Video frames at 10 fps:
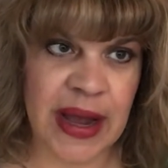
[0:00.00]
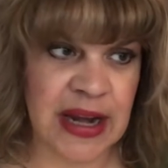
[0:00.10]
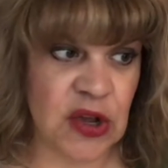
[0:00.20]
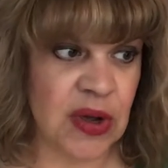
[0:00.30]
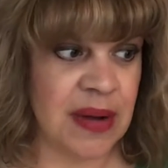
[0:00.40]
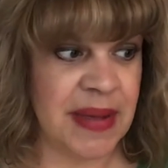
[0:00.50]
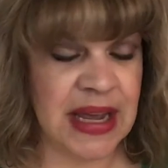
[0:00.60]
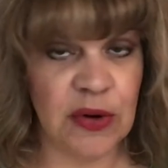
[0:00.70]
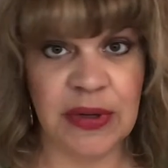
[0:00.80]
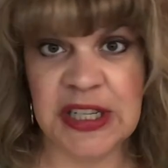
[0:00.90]
and you can
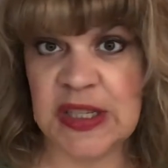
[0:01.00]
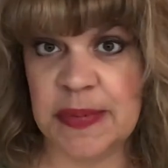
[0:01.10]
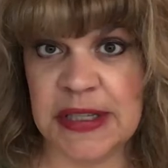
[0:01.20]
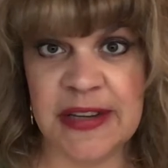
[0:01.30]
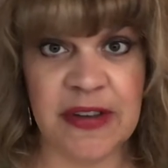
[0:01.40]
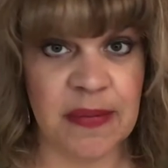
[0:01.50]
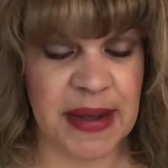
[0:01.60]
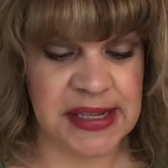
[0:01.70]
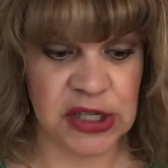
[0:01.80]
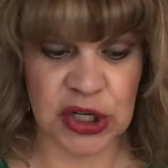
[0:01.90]
make it really specific
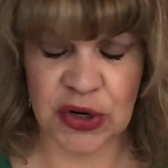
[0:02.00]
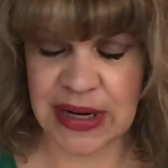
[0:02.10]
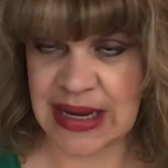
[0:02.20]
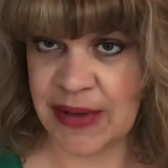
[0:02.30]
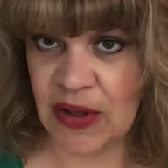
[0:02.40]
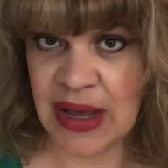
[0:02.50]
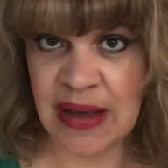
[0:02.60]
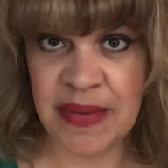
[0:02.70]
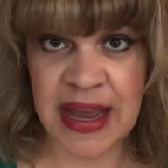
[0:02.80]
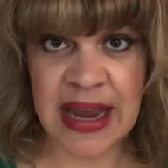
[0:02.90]
based on your email
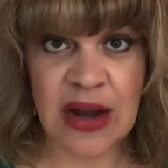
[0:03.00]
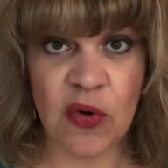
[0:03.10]
campaign,